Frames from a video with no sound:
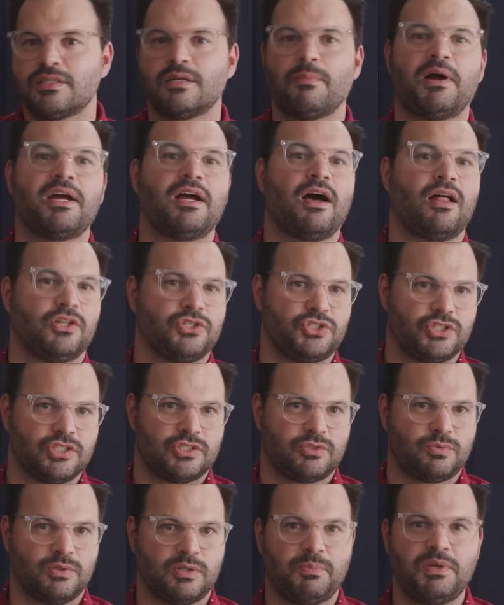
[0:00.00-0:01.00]
is a
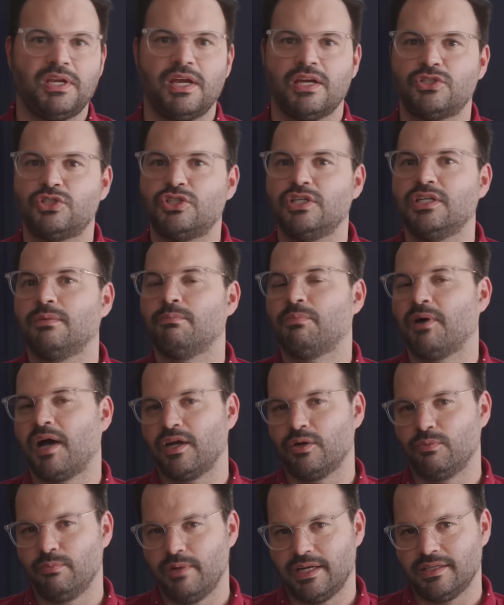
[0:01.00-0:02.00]
biologist with a P H D in
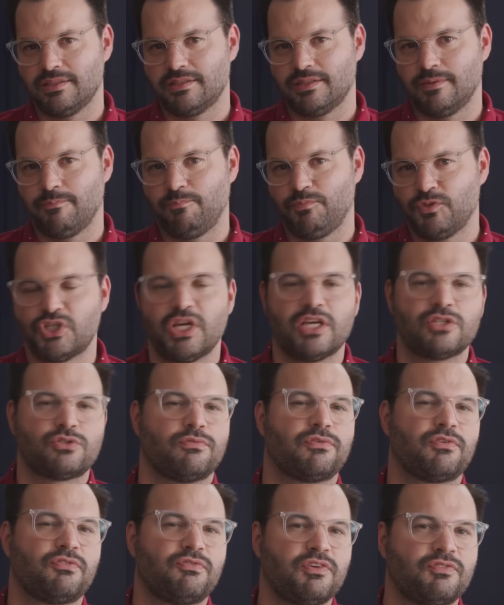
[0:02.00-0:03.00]
biomedicine. She has
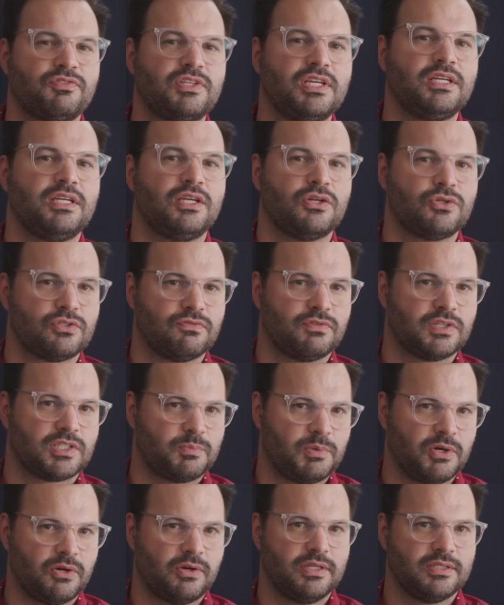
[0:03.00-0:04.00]
over fifteen years of
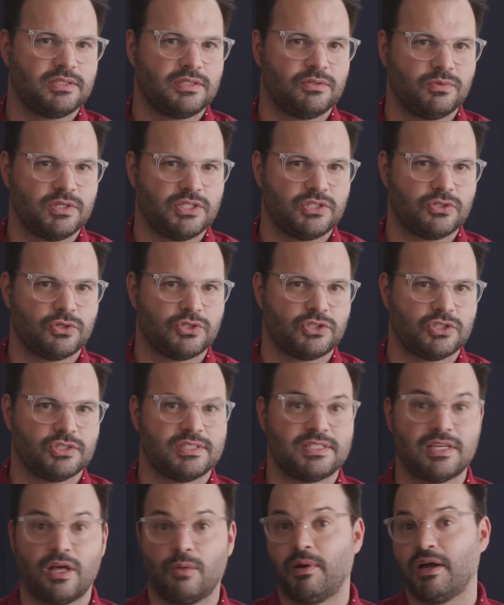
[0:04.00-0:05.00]
experience in research in
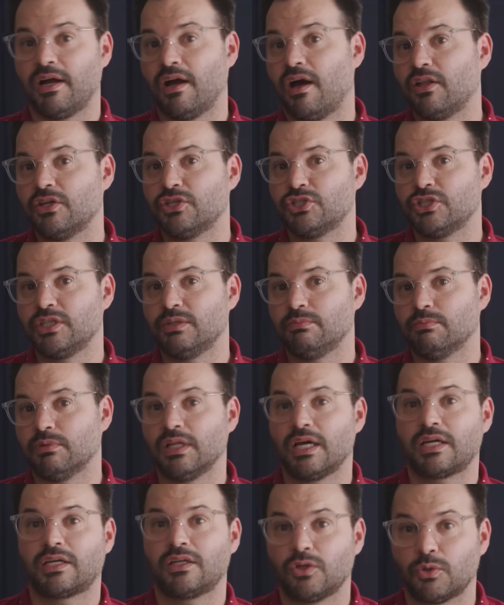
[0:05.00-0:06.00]
cell biology,
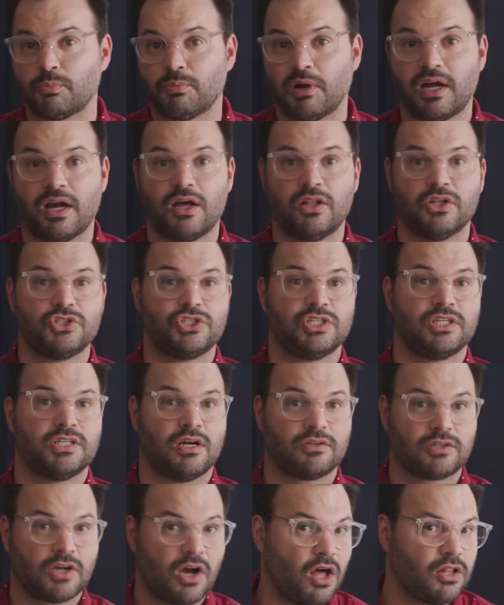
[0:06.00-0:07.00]
molecular biology, and
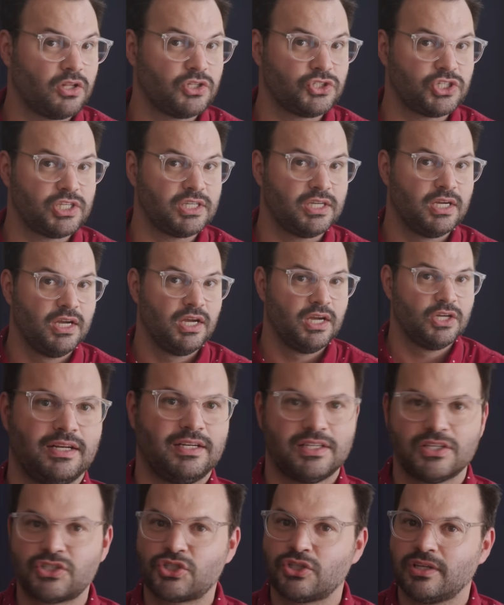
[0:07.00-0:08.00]
oncology. And
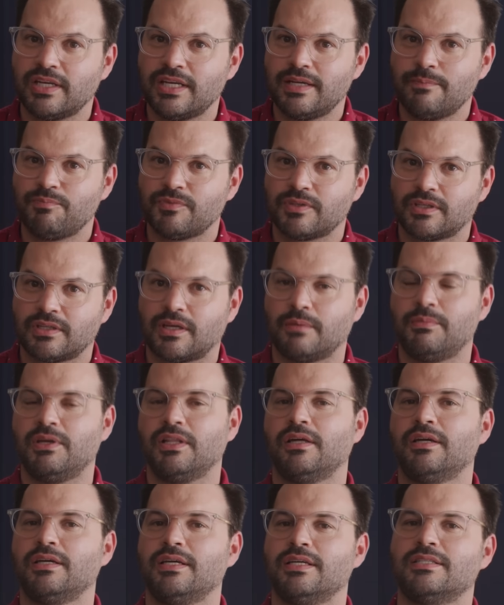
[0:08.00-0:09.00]
additionally,
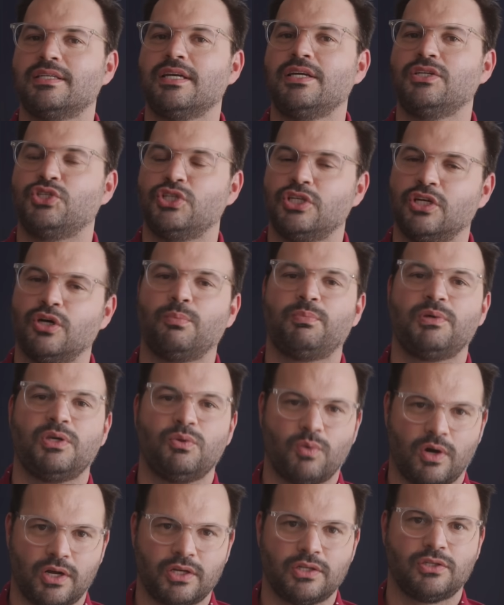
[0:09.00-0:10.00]
Camila is a G L
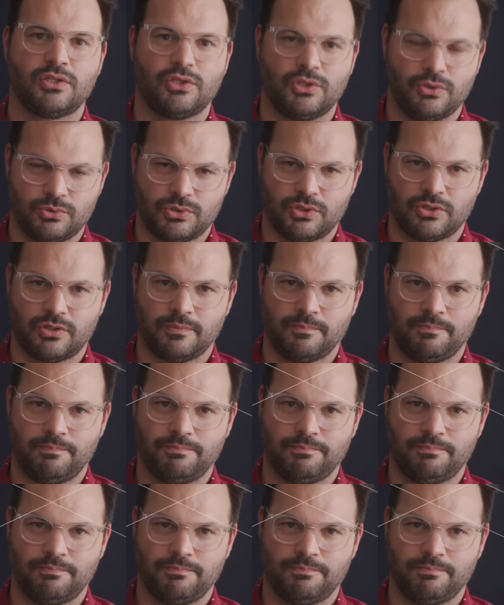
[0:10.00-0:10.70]
P one user.